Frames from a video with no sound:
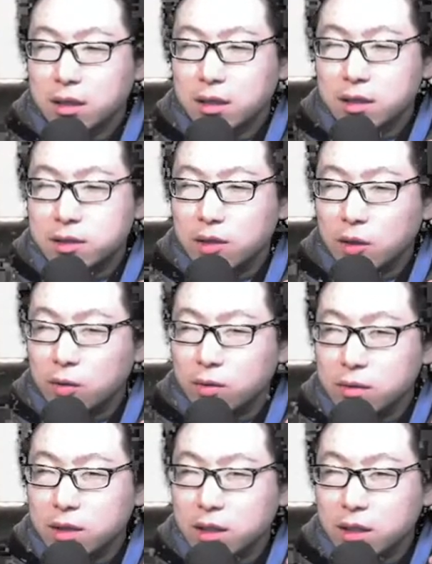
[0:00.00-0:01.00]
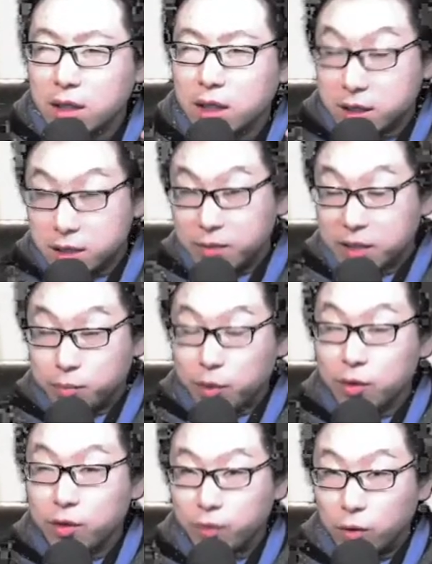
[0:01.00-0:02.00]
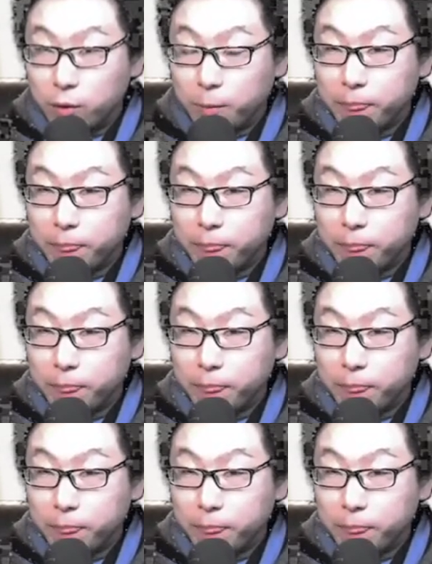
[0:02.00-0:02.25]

So it's beautiful,